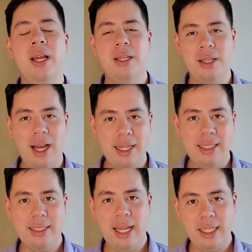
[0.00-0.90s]
So
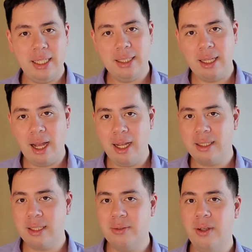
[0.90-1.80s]
understanding the
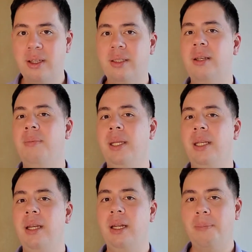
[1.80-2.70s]
tasks first can
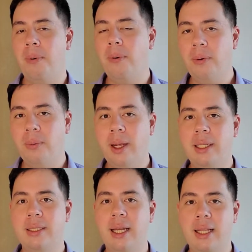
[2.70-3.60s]
be an important way to
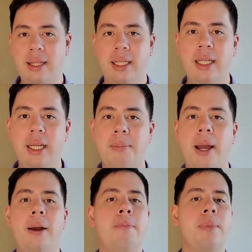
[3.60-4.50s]
start thinking
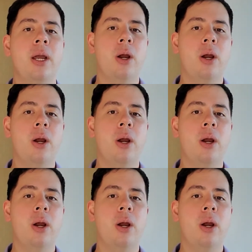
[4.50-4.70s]
about